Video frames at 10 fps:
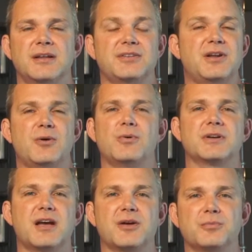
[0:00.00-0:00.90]
That's not
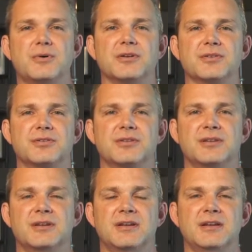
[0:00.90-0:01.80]
what God wants.
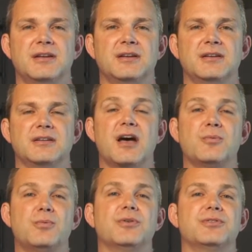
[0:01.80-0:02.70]

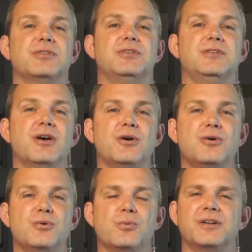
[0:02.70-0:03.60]
God wants to
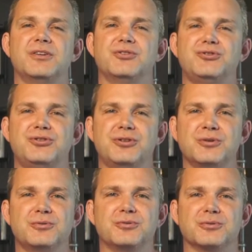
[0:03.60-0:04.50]
know what His
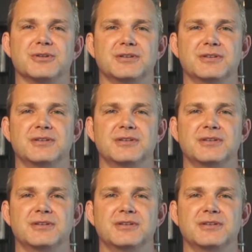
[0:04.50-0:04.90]
children